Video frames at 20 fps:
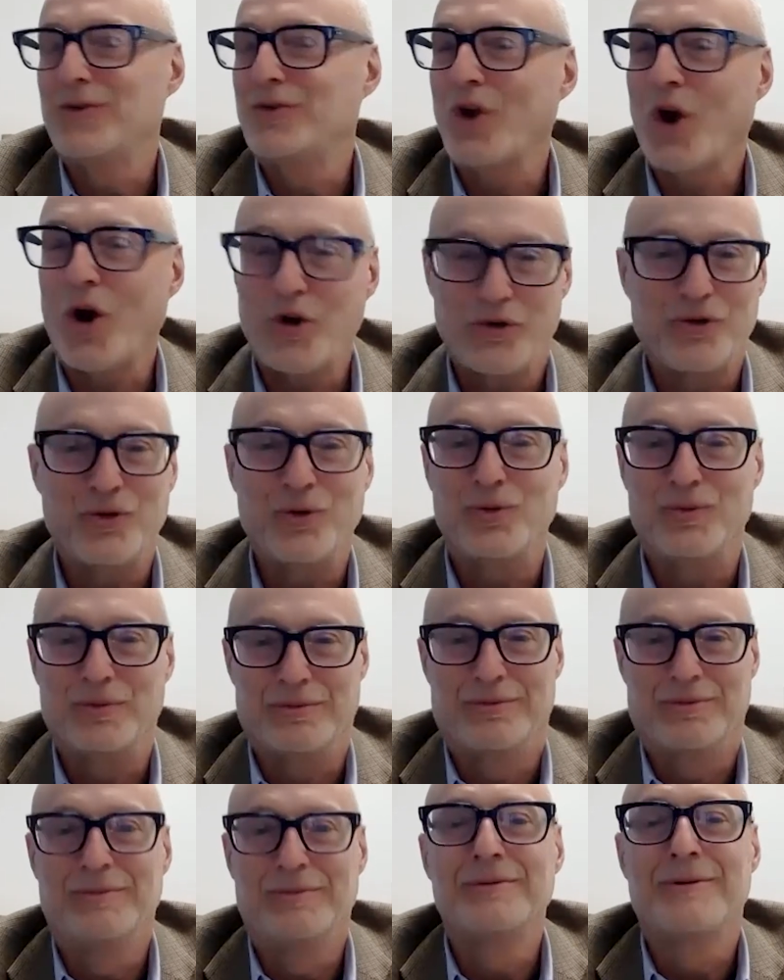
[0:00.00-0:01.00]
darn toot,
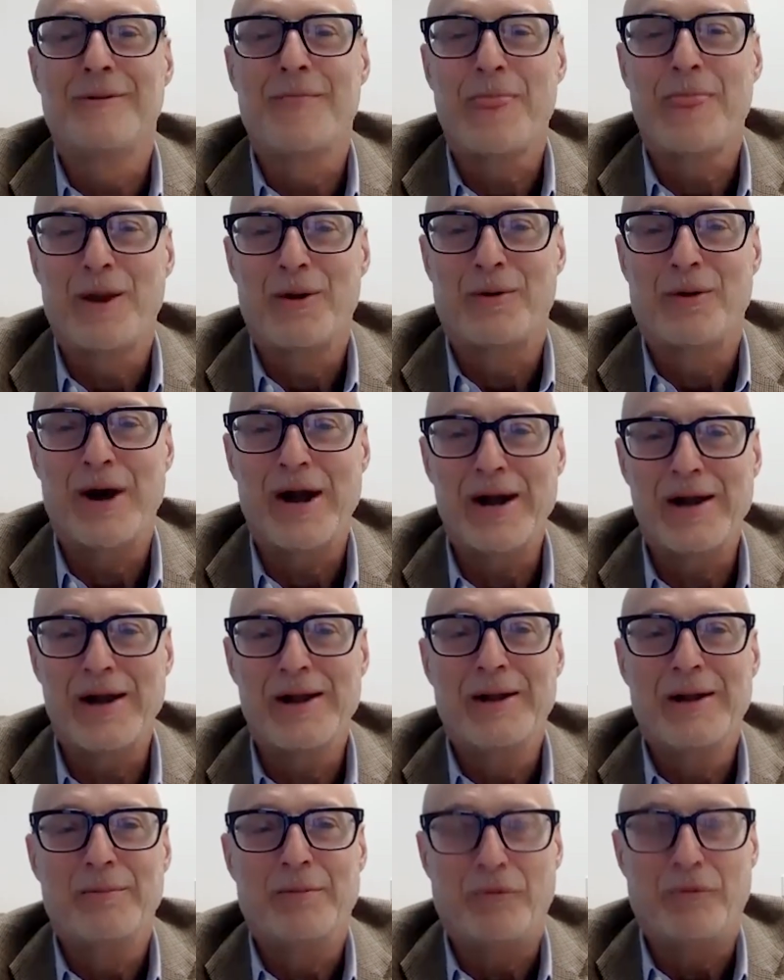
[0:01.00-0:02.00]
right?
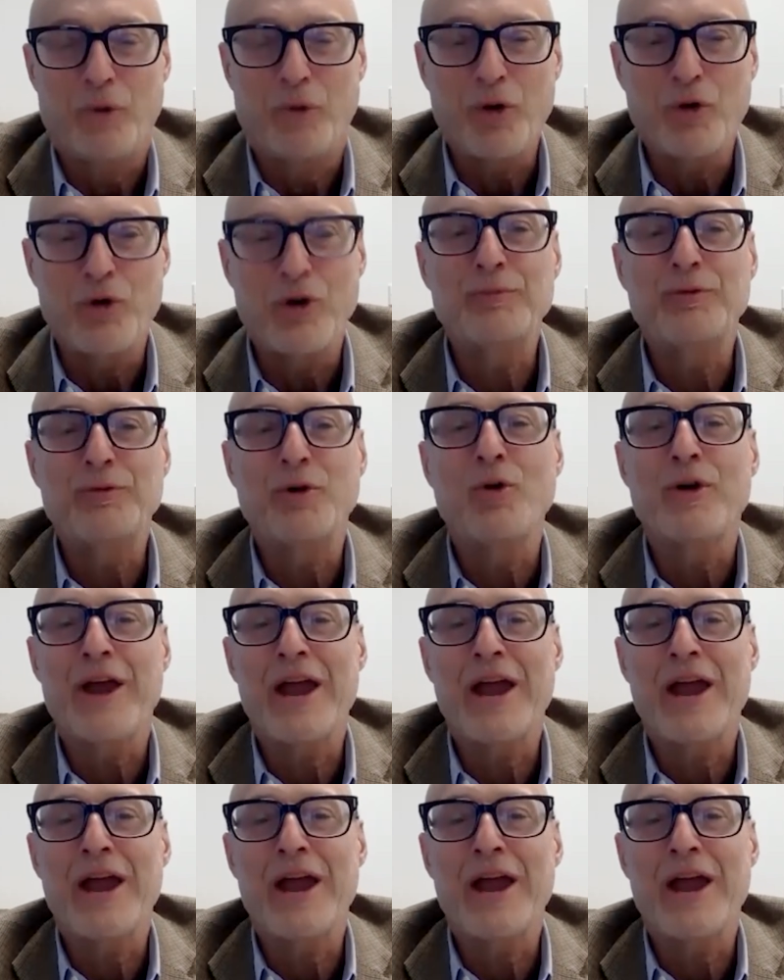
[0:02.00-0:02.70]
Before crypto